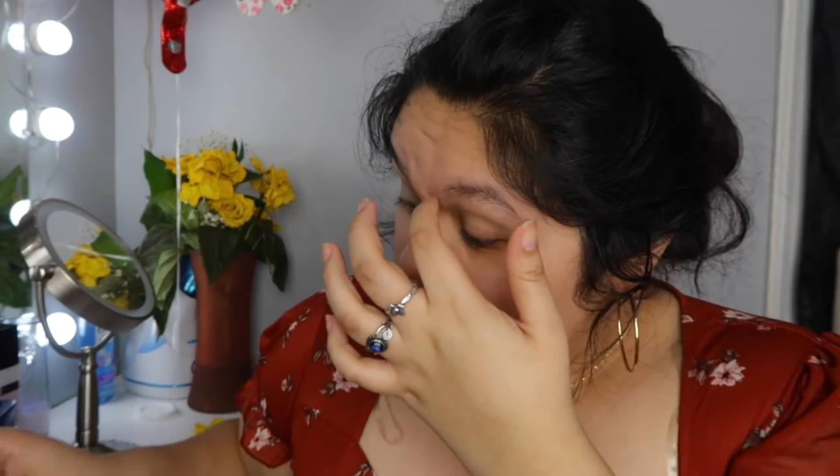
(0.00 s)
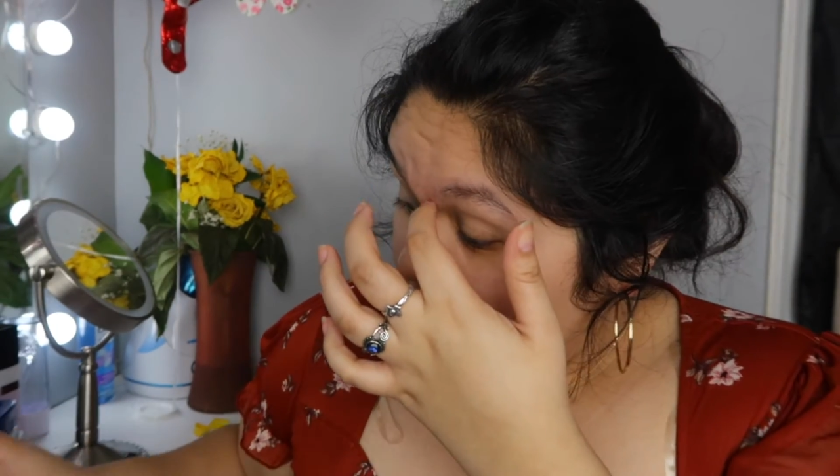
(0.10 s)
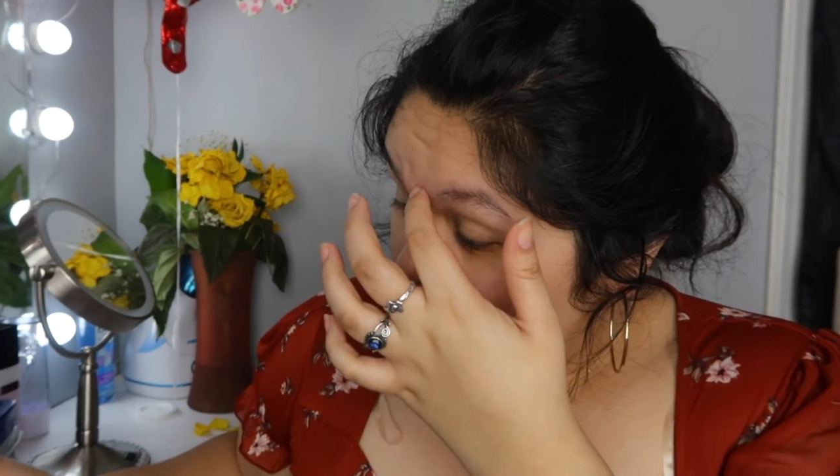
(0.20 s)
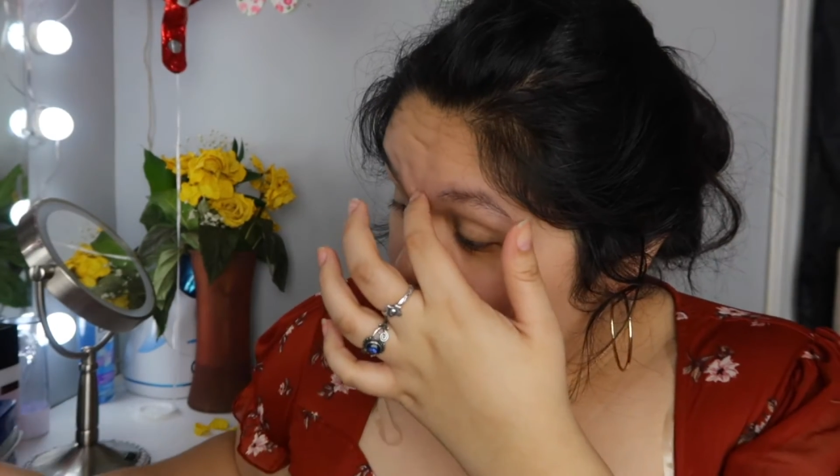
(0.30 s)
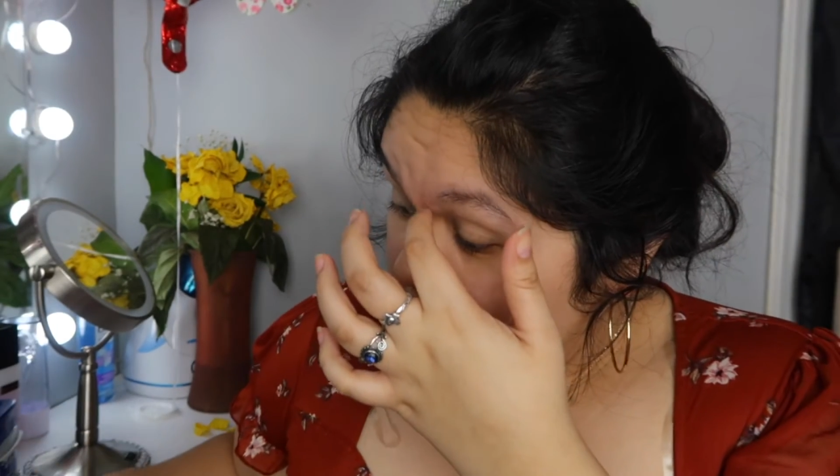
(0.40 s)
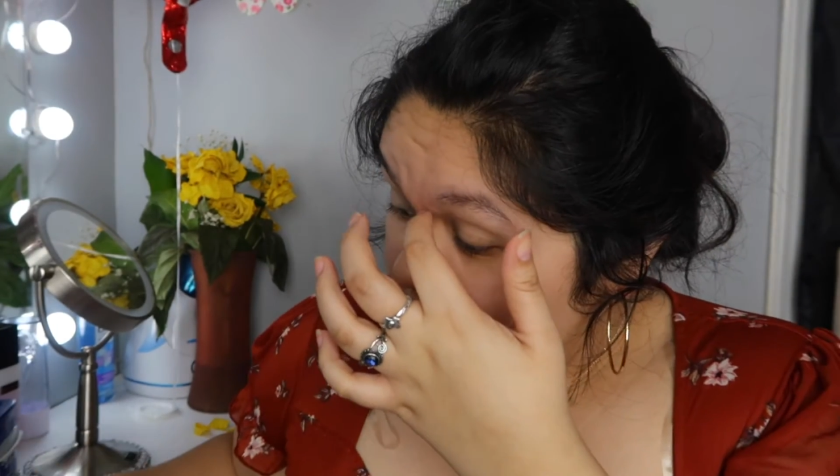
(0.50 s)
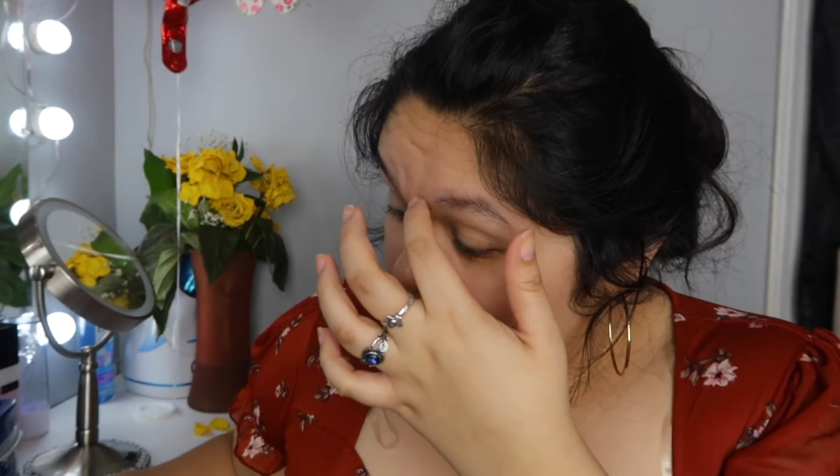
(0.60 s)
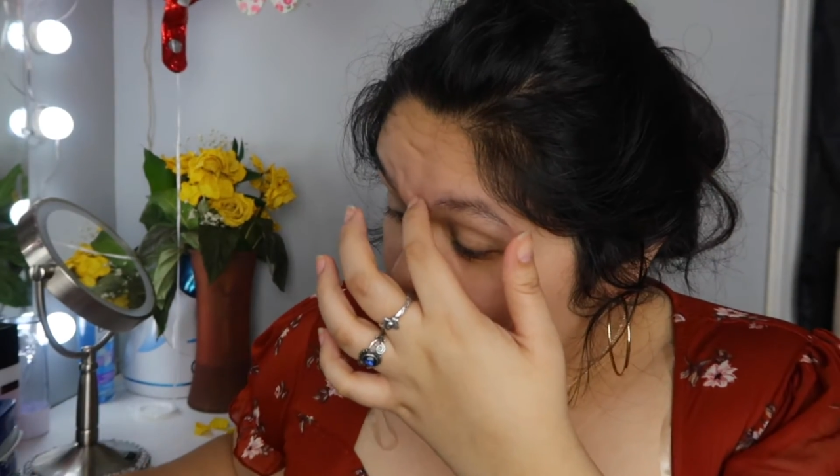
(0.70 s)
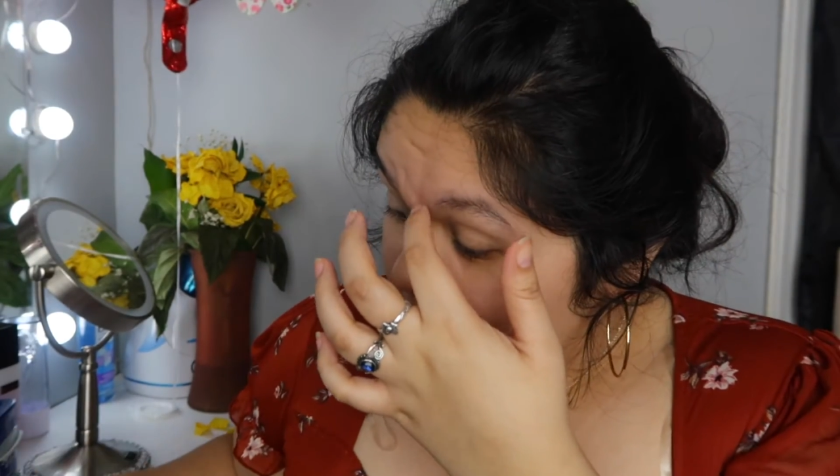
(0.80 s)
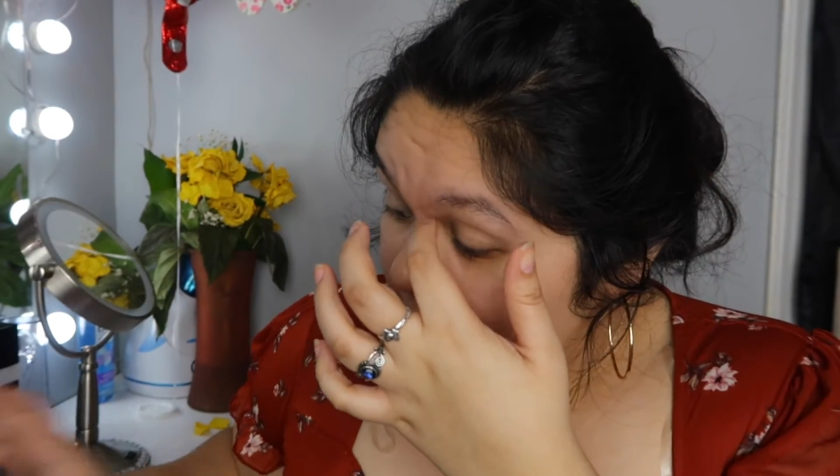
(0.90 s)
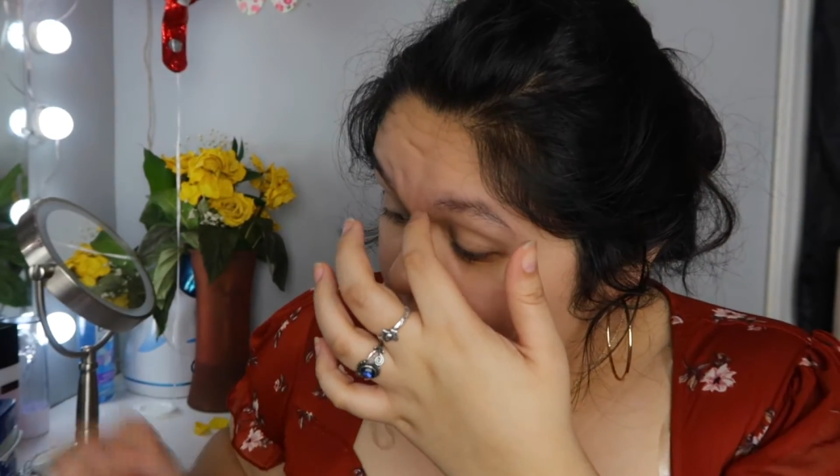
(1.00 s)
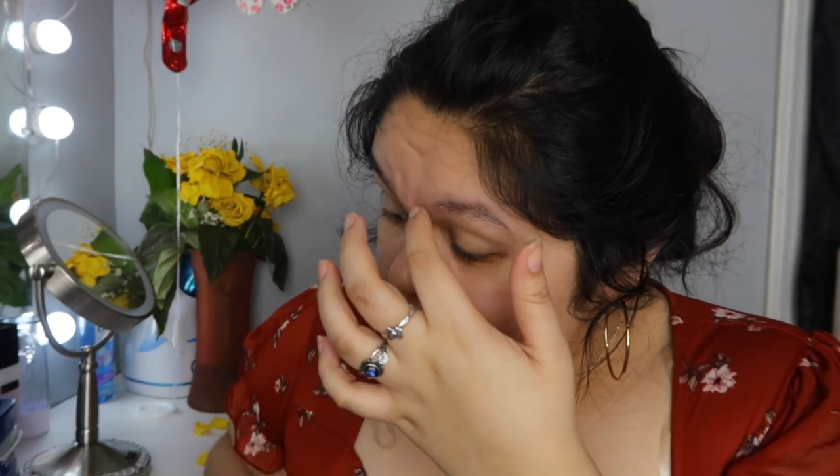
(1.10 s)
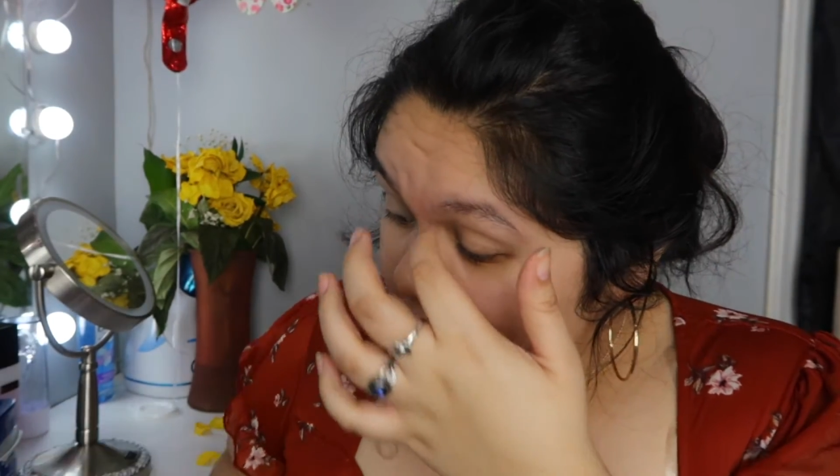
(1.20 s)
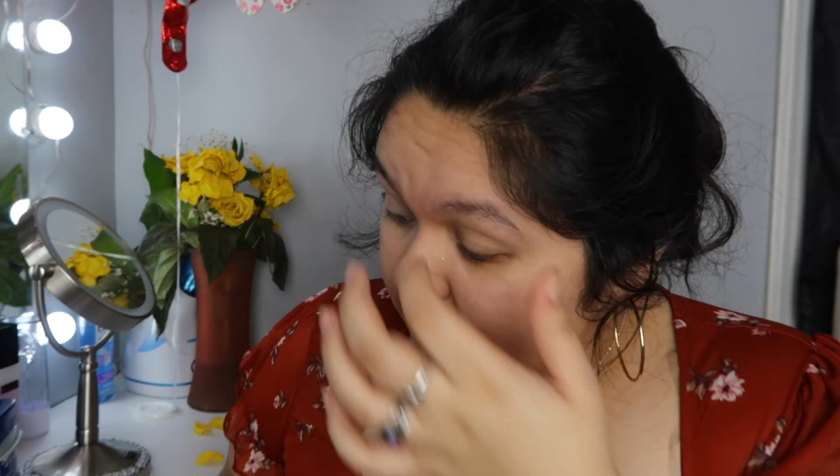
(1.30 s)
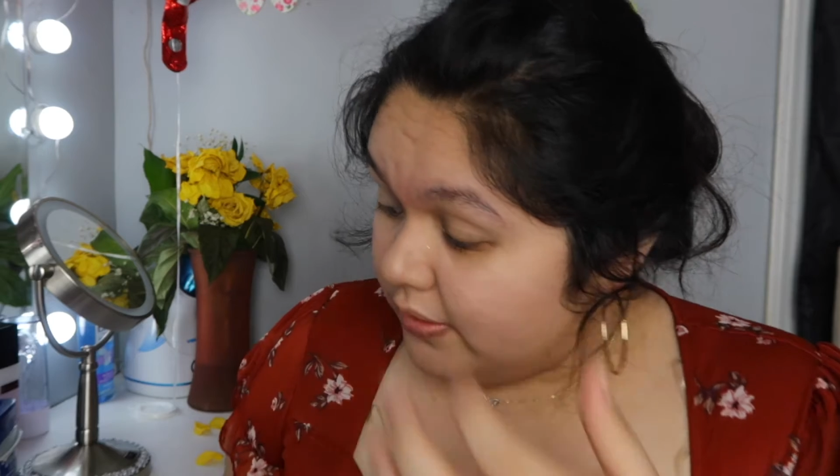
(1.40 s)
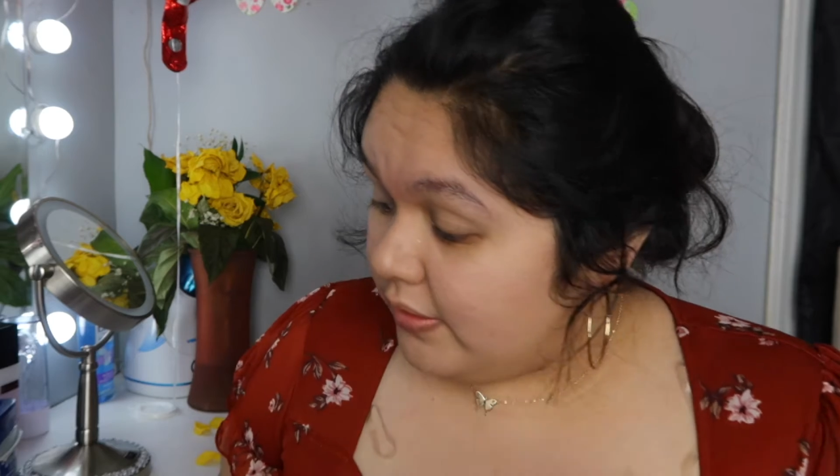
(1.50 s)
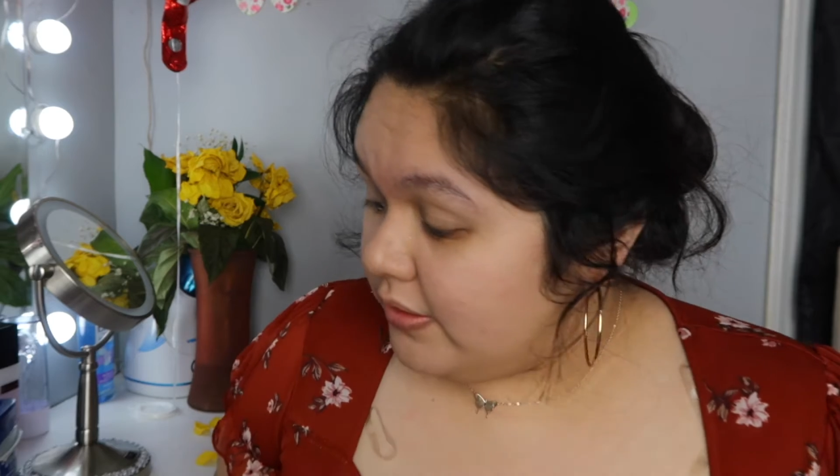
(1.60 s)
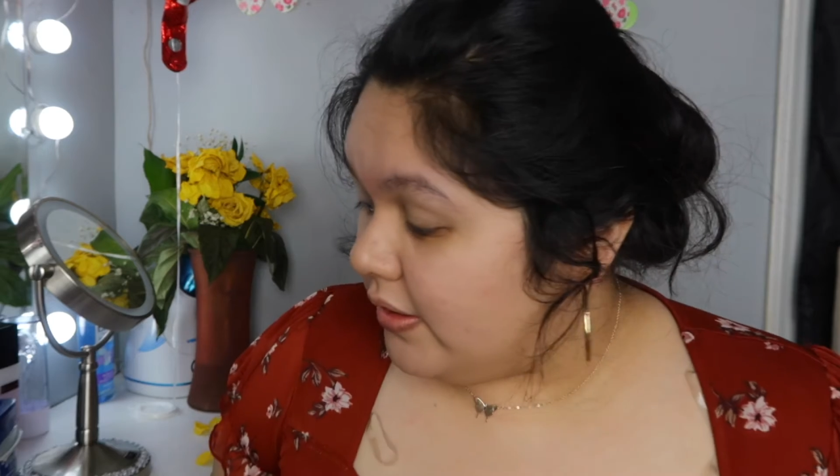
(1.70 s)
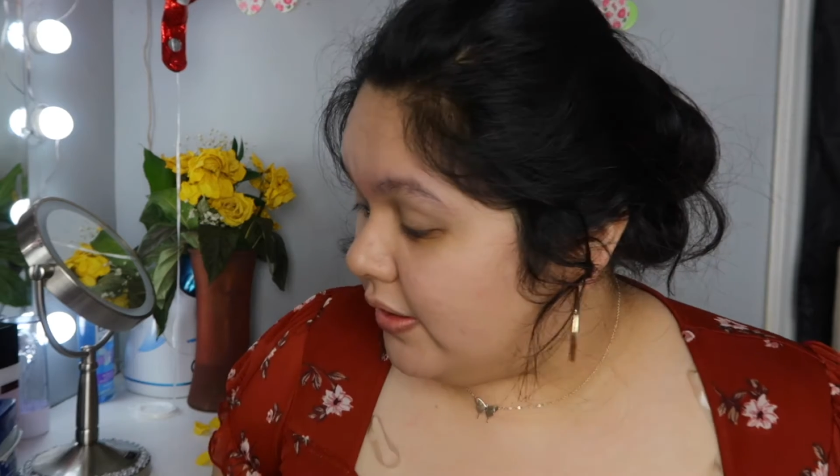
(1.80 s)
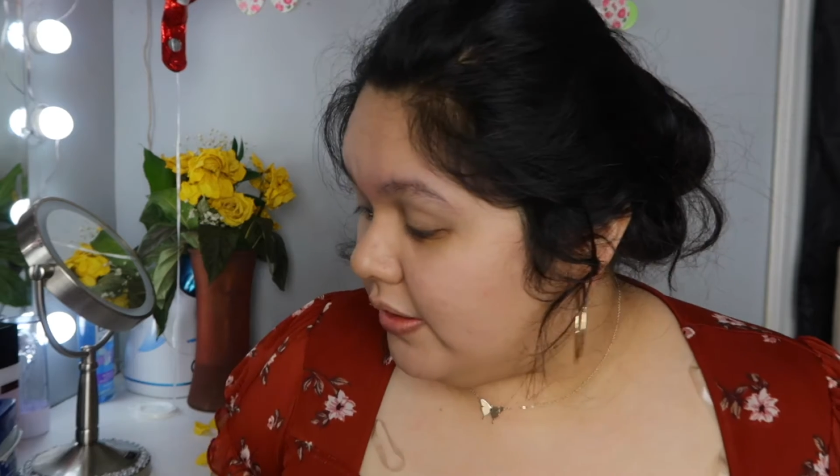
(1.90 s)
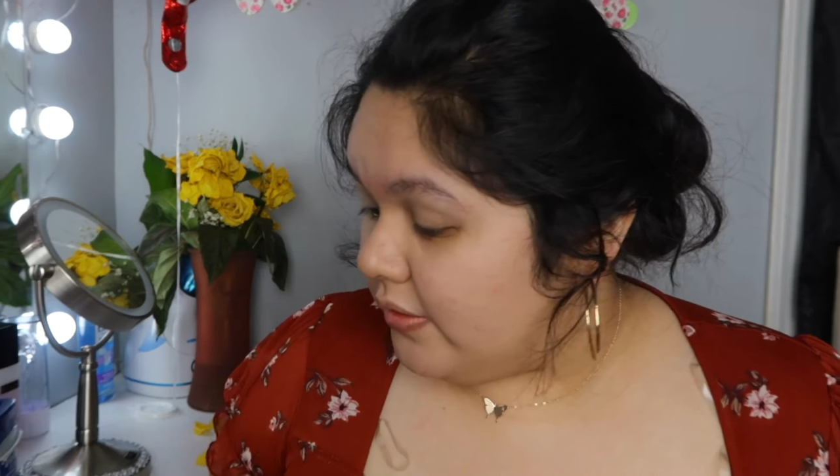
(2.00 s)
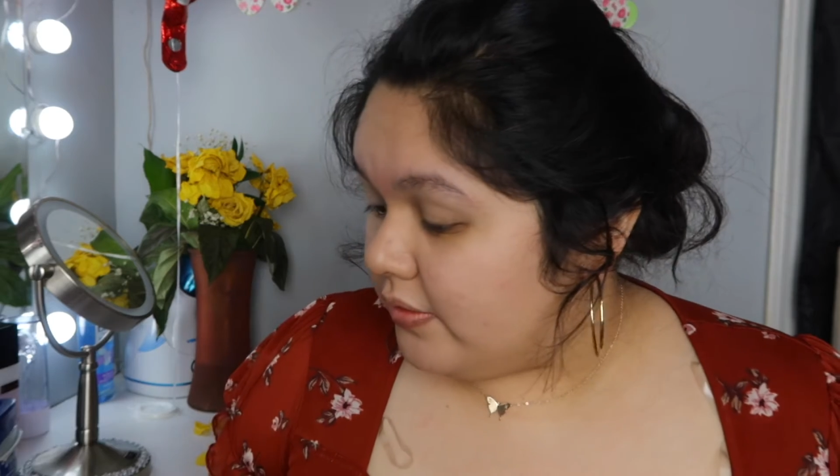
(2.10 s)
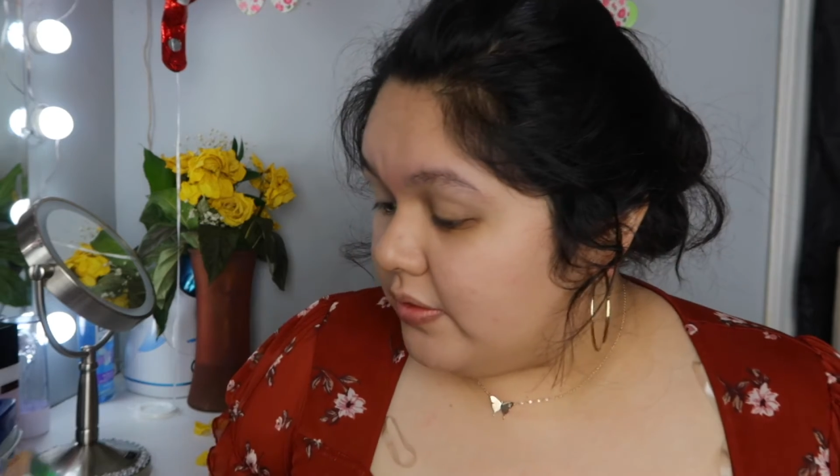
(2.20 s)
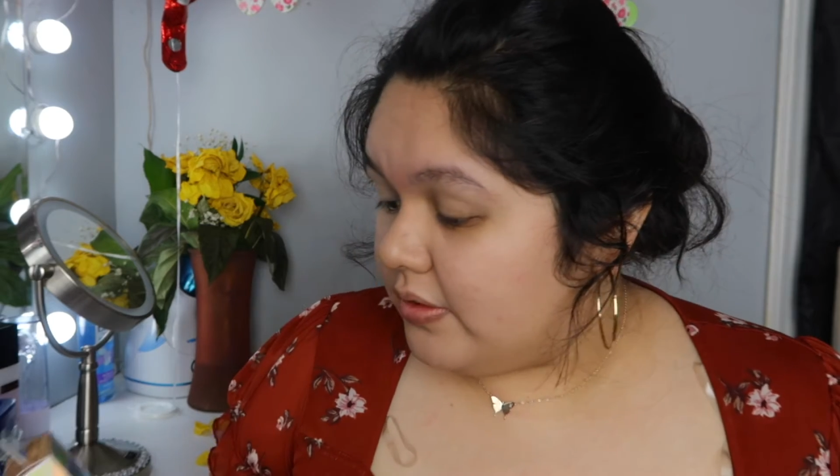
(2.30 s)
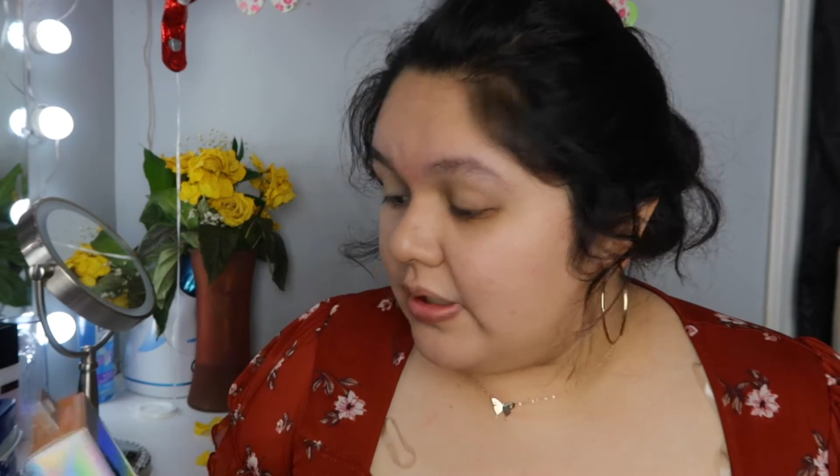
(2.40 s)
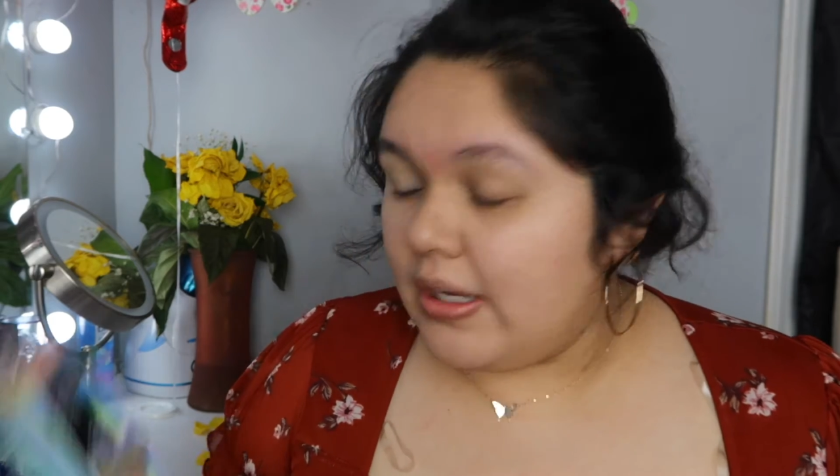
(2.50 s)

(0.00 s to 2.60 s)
I am actually going to use,